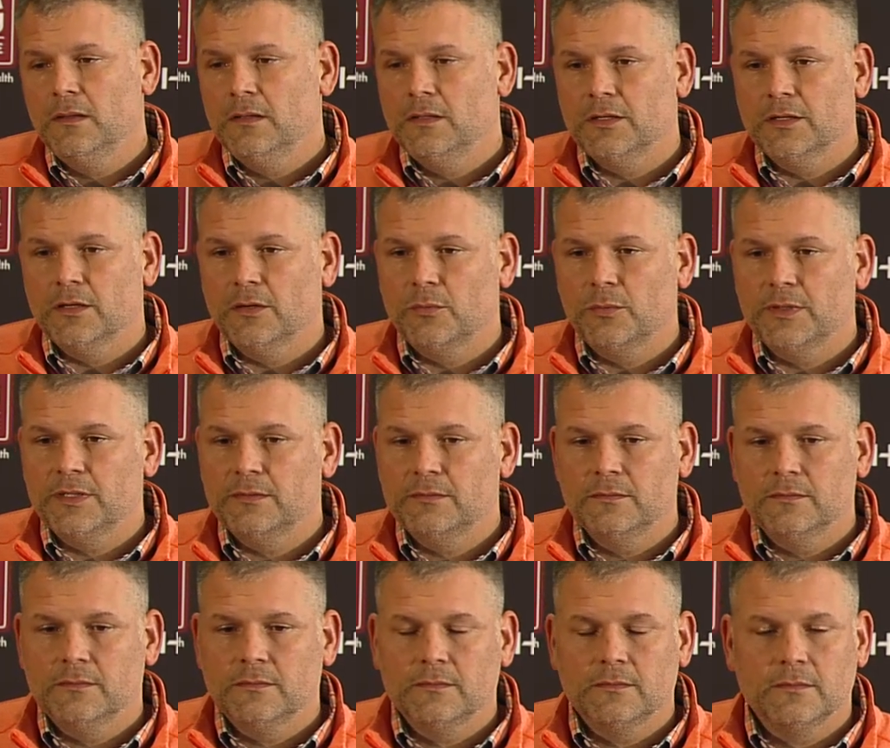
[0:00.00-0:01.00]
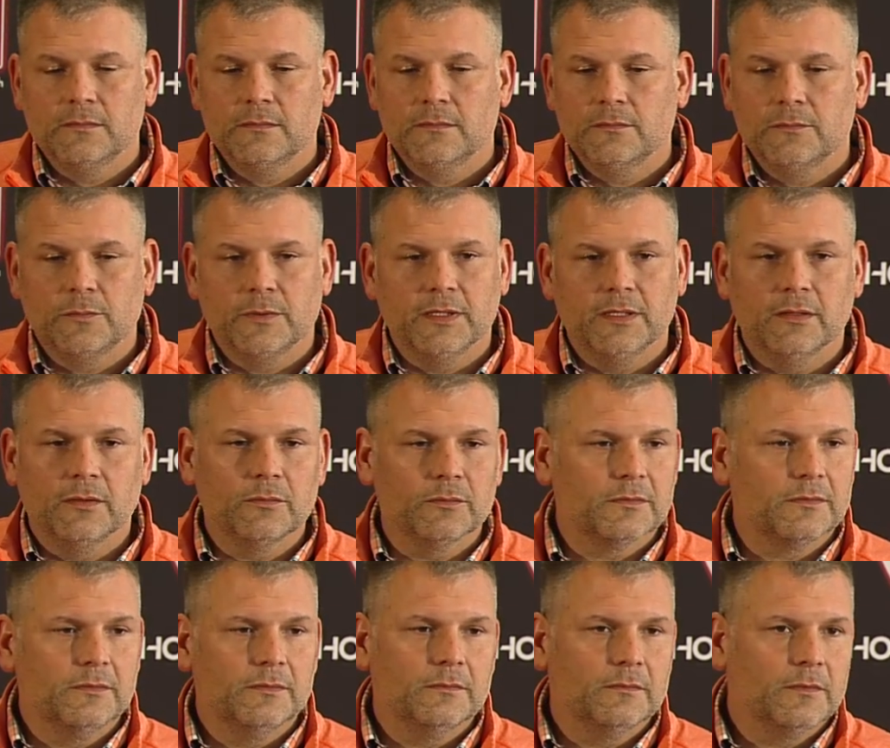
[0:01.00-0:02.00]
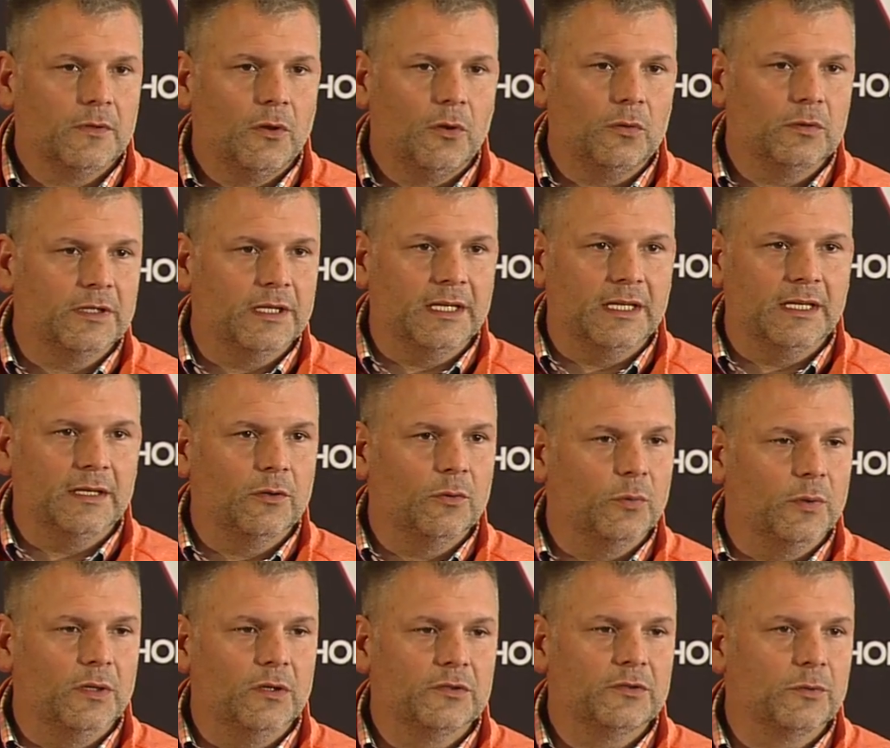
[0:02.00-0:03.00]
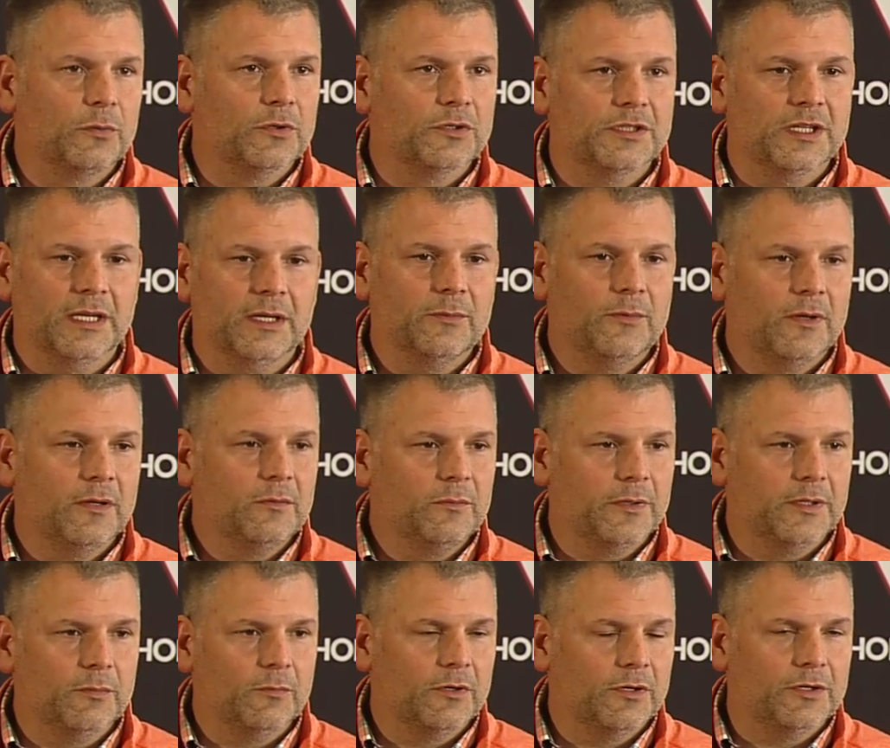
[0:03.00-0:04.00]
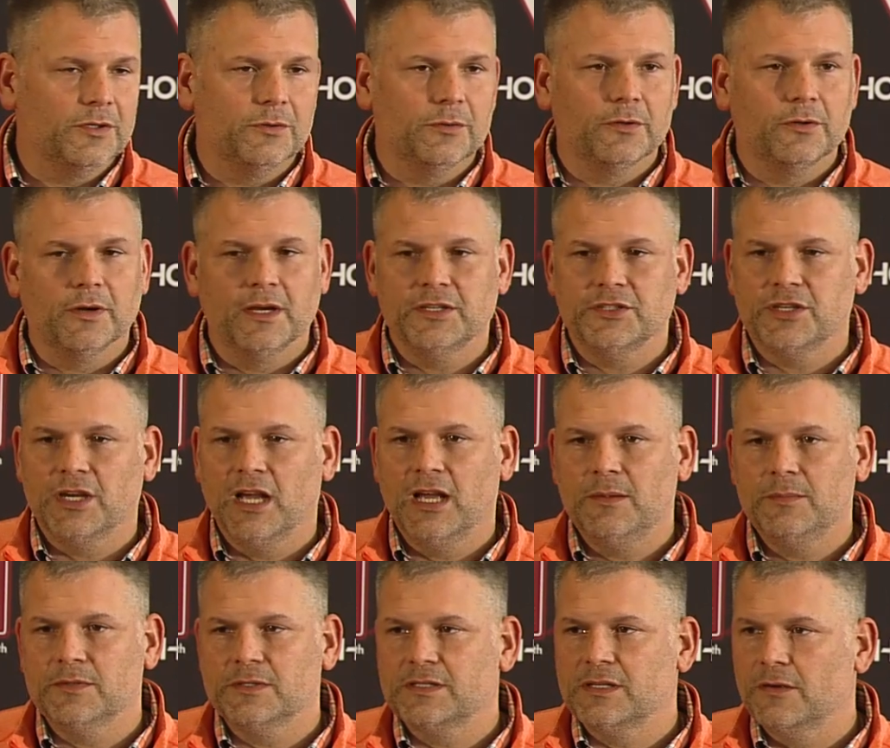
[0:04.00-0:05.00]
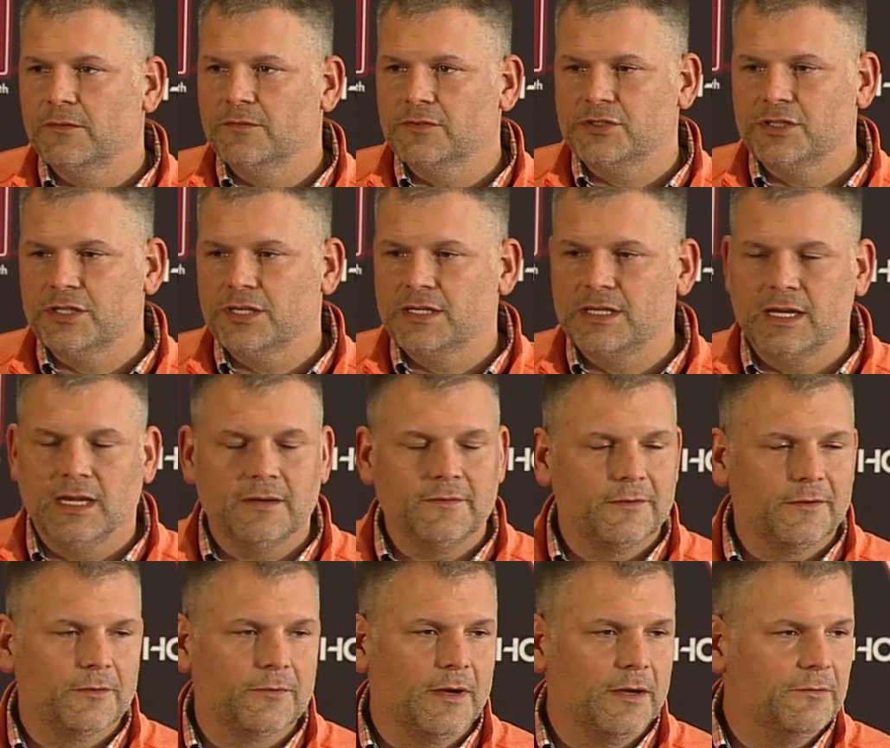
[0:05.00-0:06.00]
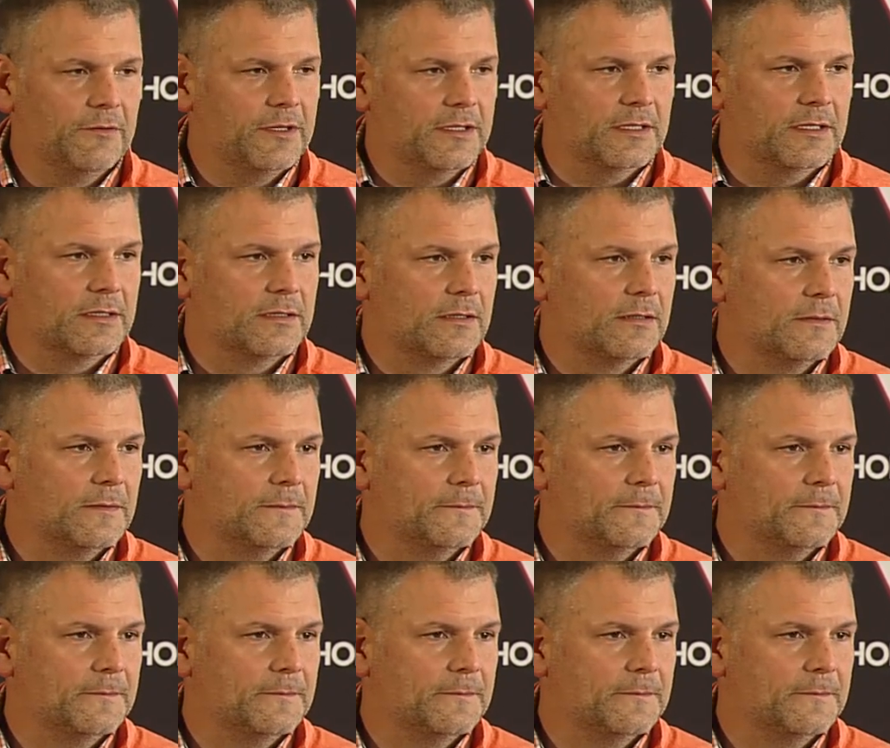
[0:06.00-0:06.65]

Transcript: know, we don't hold any ill will towards anyone. We want to do a great job and sell Virginia Tech for the right reasons.